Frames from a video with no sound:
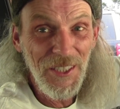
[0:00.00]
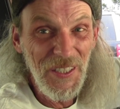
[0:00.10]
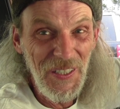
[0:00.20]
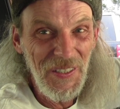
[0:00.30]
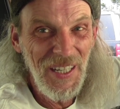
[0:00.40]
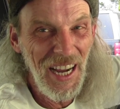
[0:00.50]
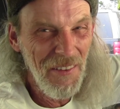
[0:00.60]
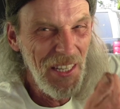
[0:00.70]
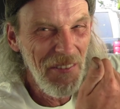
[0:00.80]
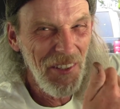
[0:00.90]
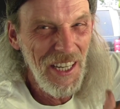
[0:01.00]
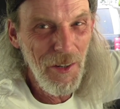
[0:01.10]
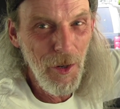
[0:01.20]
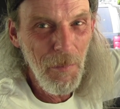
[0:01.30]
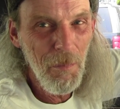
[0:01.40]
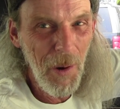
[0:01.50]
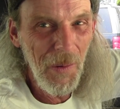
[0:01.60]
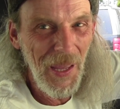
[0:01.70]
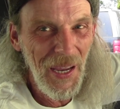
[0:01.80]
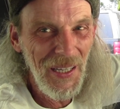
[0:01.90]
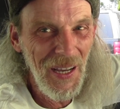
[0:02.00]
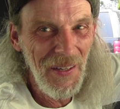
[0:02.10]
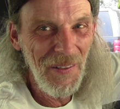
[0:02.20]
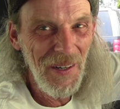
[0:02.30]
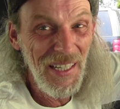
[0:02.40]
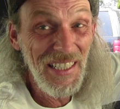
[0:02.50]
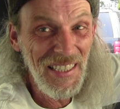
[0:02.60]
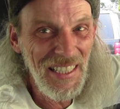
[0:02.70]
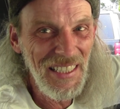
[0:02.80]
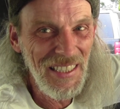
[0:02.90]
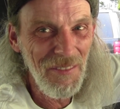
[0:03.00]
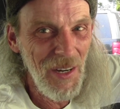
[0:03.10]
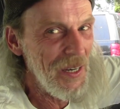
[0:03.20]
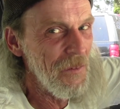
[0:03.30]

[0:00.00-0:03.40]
so I'm getting ready to pull a headliner on this and get some